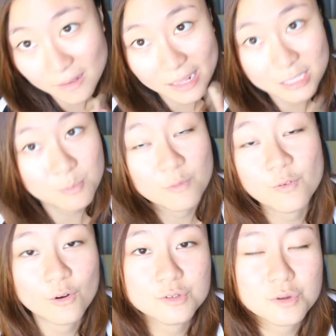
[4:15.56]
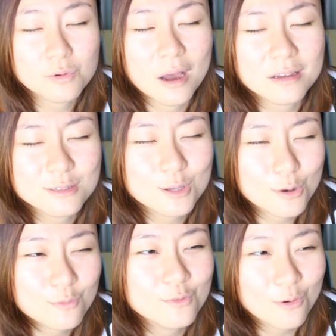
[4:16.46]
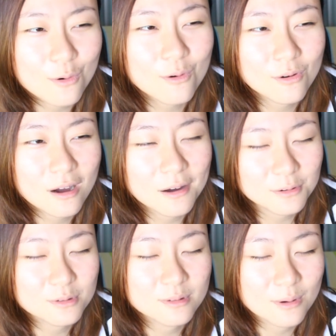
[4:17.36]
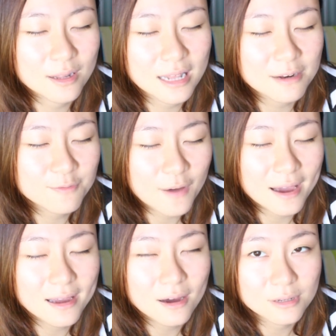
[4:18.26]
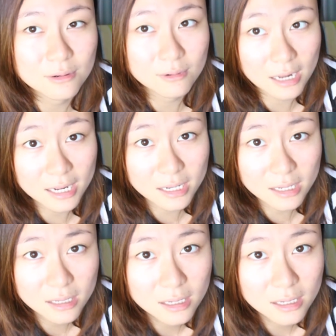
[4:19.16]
legs before, so I sort of know how to identify how they look like.